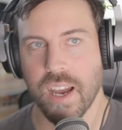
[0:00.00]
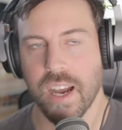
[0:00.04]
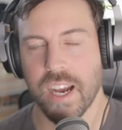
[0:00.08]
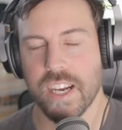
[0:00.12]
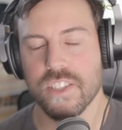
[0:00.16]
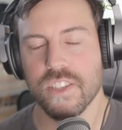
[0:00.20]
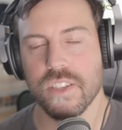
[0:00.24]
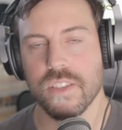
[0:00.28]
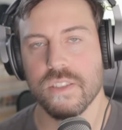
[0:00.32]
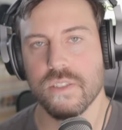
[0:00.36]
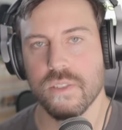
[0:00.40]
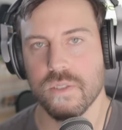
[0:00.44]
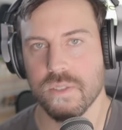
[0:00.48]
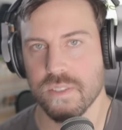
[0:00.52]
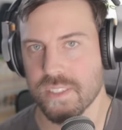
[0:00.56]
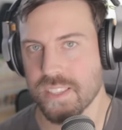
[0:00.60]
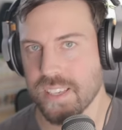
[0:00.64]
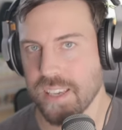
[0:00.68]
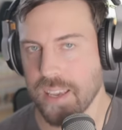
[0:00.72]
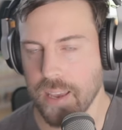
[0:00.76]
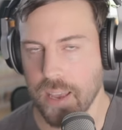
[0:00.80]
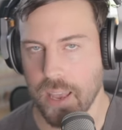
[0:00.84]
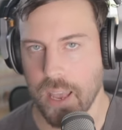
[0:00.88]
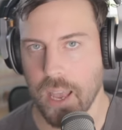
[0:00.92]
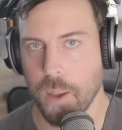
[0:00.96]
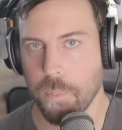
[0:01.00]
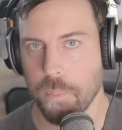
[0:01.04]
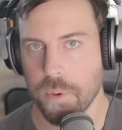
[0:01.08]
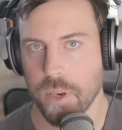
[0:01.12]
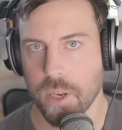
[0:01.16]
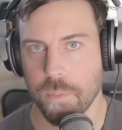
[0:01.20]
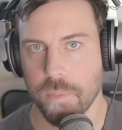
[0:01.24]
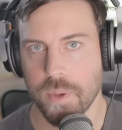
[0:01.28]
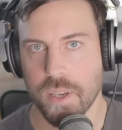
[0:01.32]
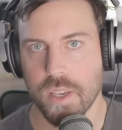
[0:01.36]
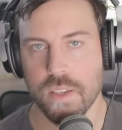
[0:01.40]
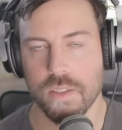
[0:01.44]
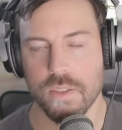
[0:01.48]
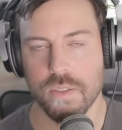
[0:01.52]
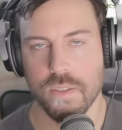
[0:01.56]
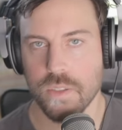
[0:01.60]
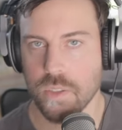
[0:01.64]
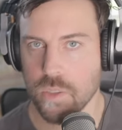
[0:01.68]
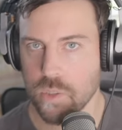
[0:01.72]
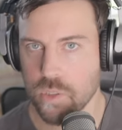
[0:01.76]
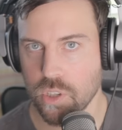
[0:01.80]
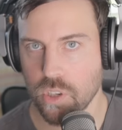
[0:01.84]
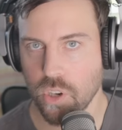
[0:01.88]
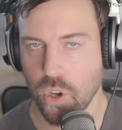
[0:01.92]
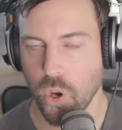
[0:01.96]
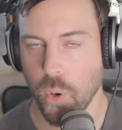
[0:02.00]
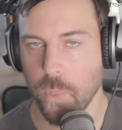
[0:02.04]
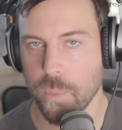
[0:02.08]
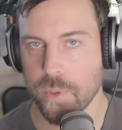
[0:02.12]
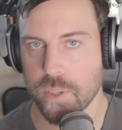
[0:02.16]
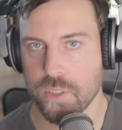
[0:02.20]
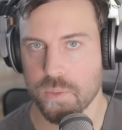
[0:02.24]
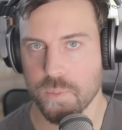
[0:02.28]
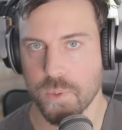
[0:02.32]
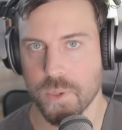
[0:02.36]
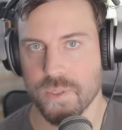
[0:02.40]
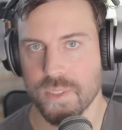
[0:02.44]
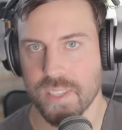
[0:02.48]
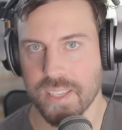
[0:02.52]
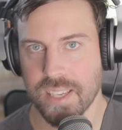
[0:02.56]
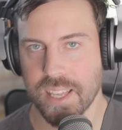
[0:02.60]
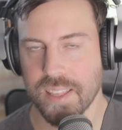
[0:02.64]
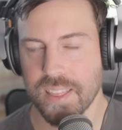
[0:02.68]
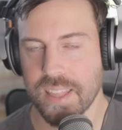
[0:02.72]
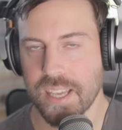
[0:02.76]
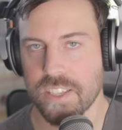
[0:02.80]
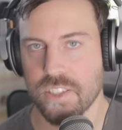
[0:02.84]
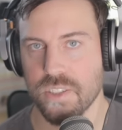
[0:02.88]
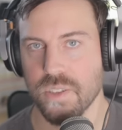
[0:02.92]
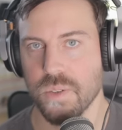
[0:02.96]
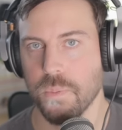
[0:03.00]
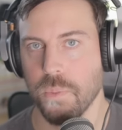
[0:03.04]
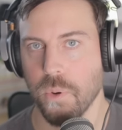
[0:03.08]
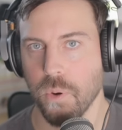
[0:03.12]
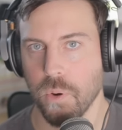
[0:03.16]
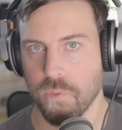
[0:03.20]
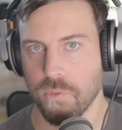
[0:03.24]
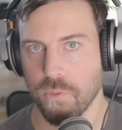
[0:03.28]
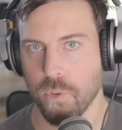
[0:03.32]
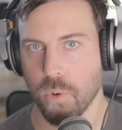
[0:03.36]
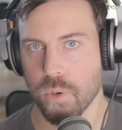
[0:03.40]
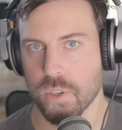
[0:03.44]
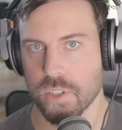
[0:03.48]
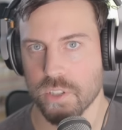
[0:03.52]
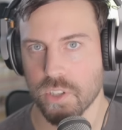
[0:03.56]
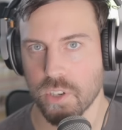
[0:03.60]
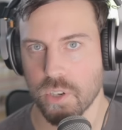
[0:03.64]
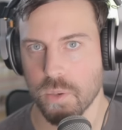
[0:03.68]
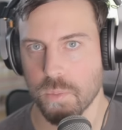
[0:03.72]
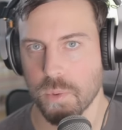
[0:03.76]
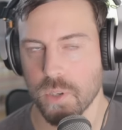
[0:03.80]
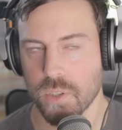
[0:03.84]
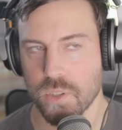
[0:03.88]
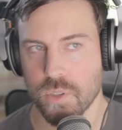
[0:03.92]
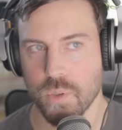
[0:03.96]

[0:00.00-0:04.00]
I just don't see it happening because the new Tacoma is supposed to get that 2.4 turbo.